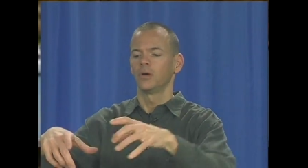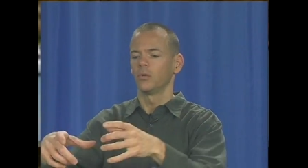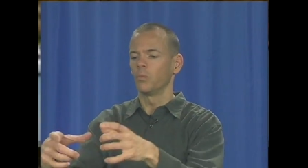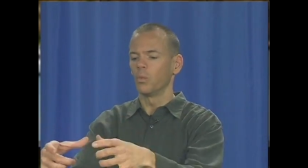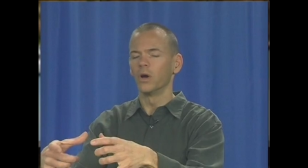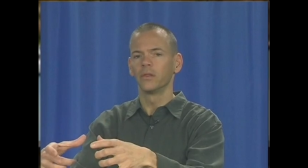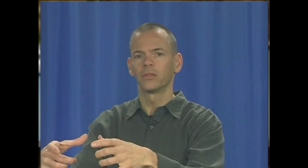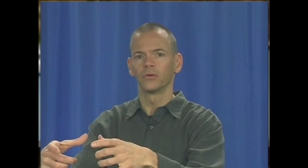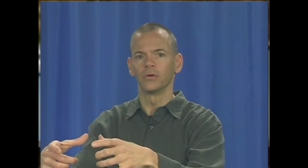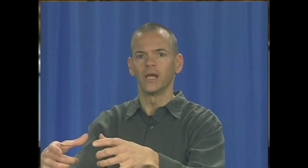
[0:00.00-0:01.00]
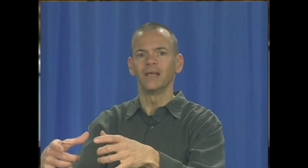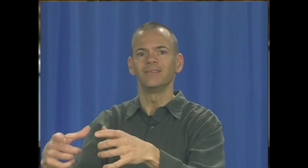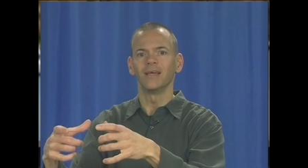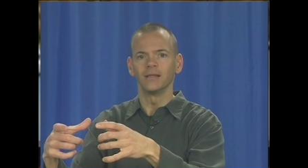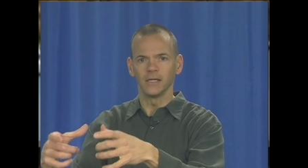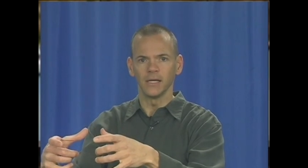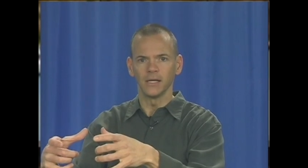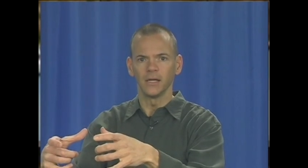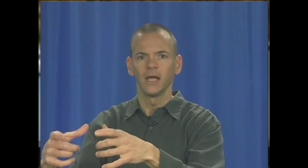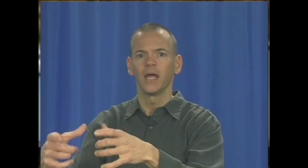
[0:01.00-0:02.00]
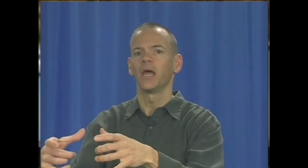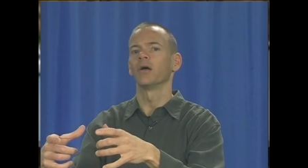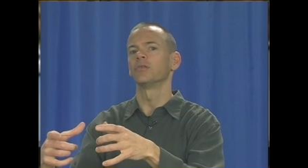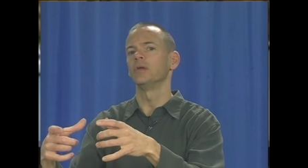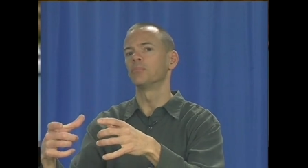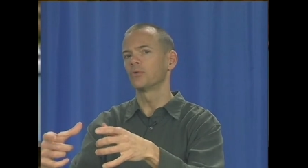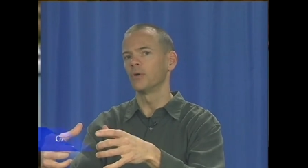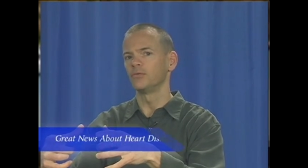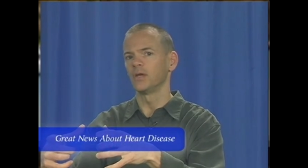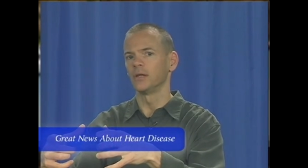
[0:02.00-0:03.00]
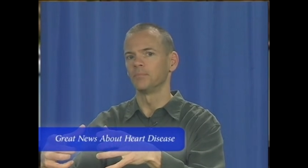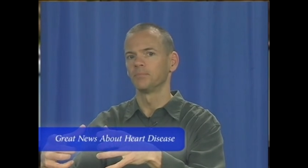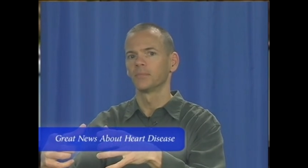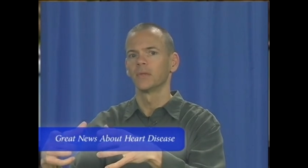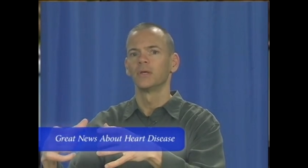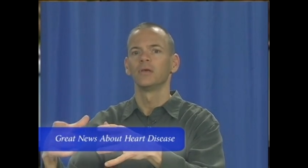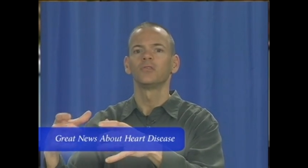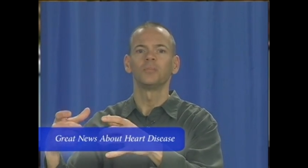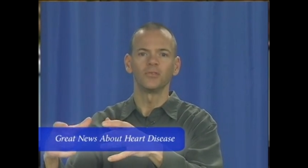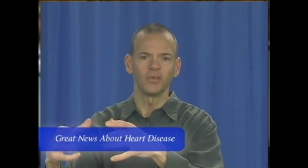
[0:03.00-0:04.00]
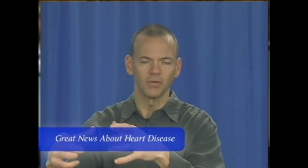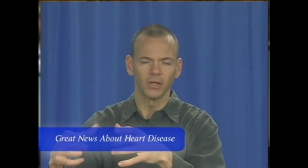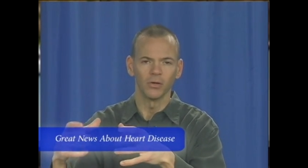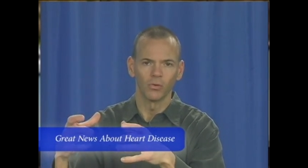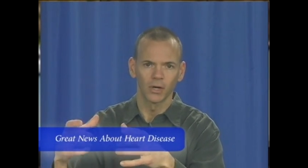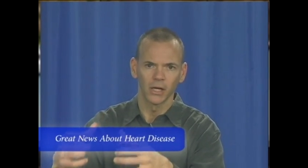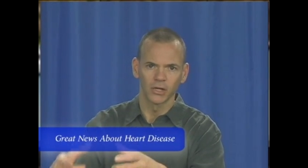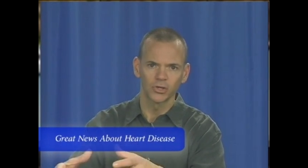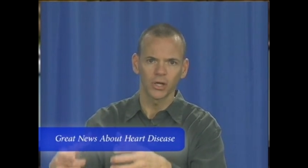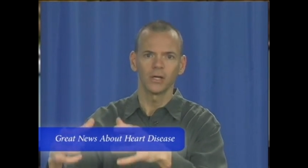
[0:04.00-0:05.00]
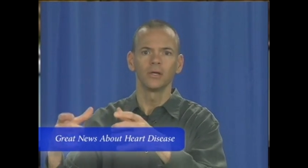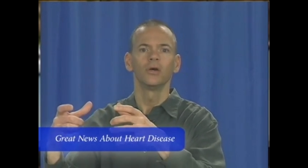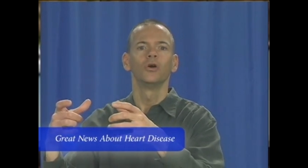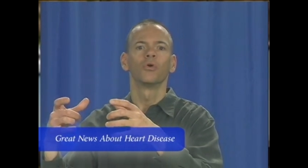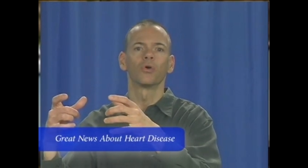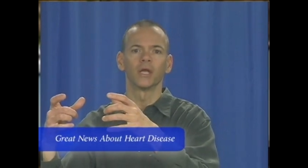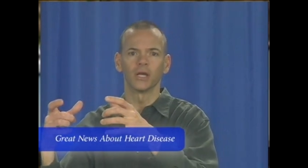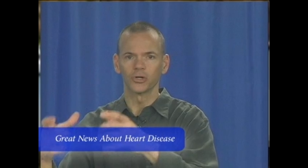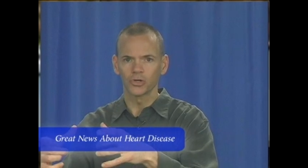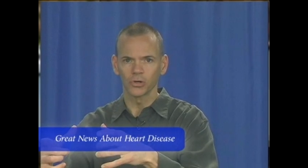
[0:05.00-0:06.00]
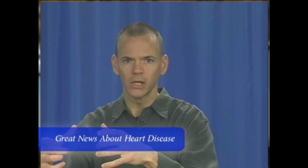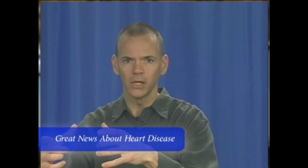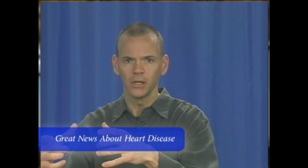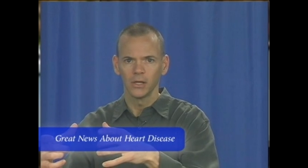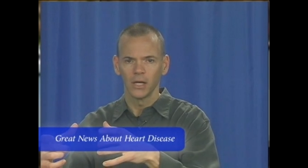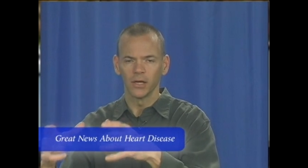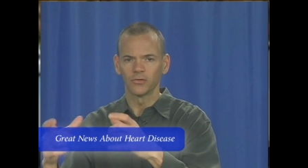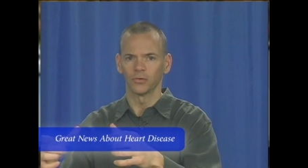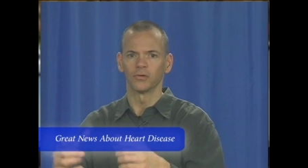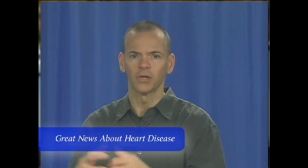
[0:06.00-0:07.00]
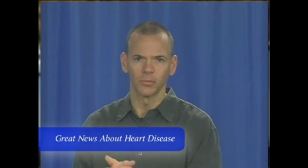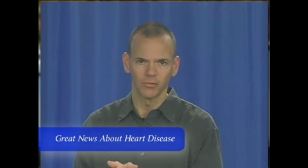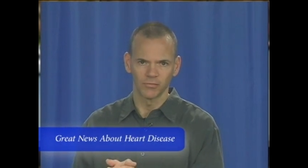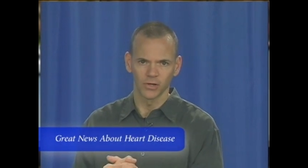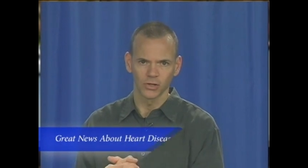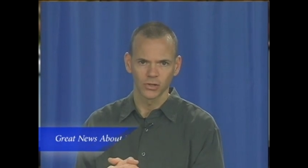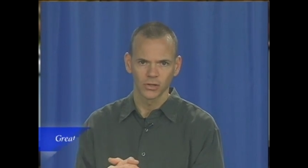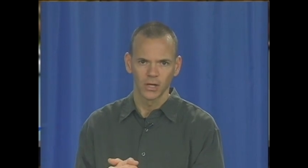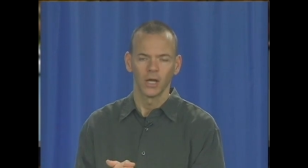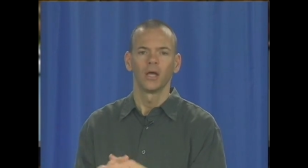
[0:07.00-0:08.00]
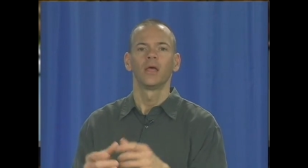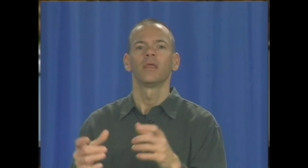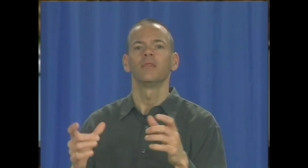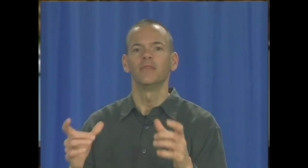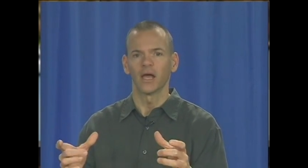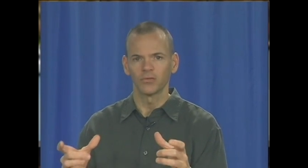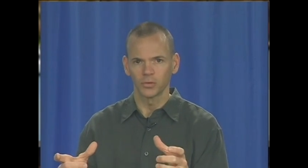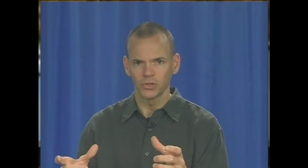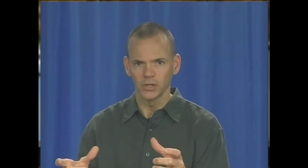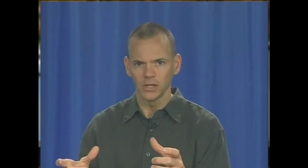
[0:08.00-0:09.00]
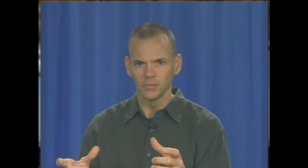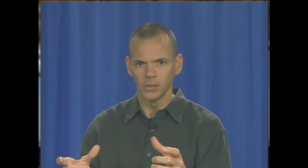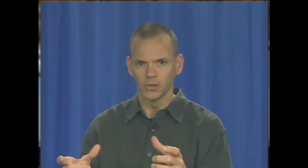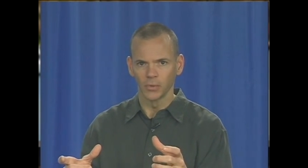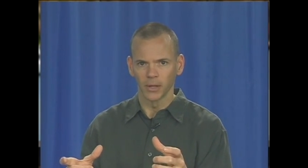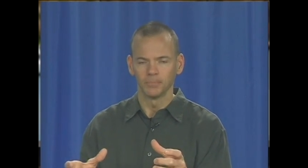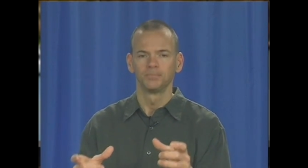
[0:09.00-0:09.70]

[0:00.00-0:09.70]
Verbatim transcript: One third is a lean, healthy protein, specifically organic chicken, organic turkey, and certain types of fish. That's what you need to be doing.